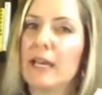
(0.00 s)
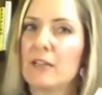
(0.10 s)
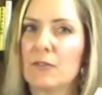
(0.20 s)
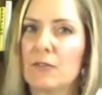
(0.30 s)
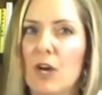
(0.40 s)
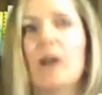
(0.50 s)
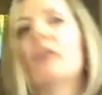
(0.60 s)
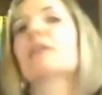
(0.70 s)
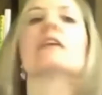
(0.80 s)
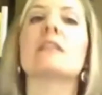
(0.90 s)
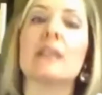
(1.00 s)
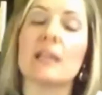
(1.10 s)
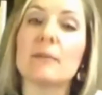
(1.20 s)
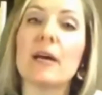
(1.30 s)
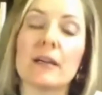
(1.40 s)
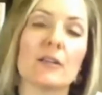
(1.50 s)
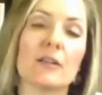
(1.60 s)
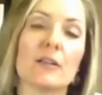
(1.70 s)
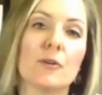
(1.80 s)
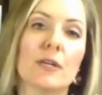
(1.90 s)
And if not, then I'm not
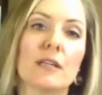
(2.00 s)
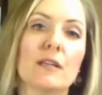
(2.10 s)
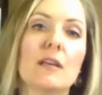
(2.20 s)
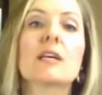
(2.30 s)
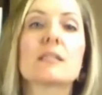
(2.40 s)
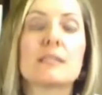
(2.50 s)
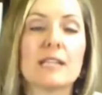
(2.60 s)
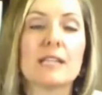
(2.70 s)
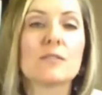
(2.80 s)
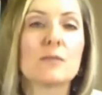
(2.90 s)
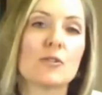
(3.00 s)
going to do it. Because that's